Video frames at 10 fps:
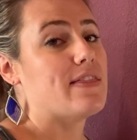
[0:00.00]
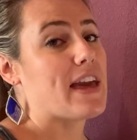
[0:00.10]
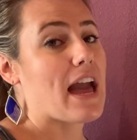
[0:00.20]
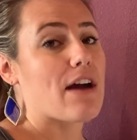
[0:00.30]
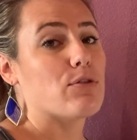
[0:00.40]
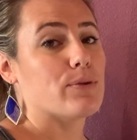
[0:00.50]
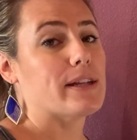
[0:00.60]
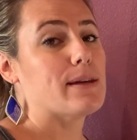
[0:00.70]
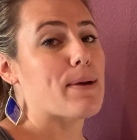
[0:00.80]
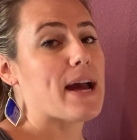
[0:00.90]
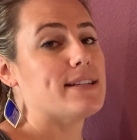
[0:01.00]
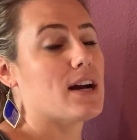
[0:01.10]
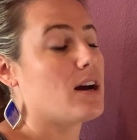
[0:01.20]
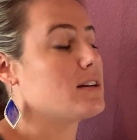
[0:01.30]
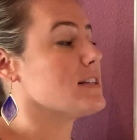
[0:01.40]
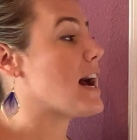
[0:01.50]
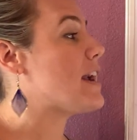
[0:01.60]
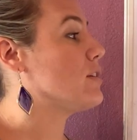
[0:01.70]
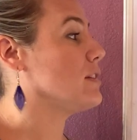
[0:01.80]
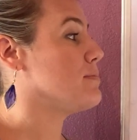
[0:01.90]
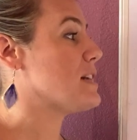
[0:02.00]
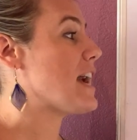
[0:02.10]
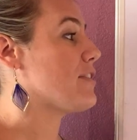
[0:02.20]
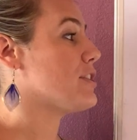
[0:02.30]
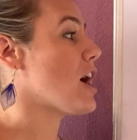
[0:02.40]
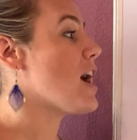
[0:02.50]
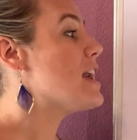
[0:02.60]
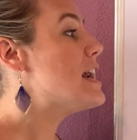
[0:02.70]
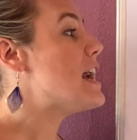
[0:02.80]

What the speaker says: they have a really bad tongue tie or lip tie or not.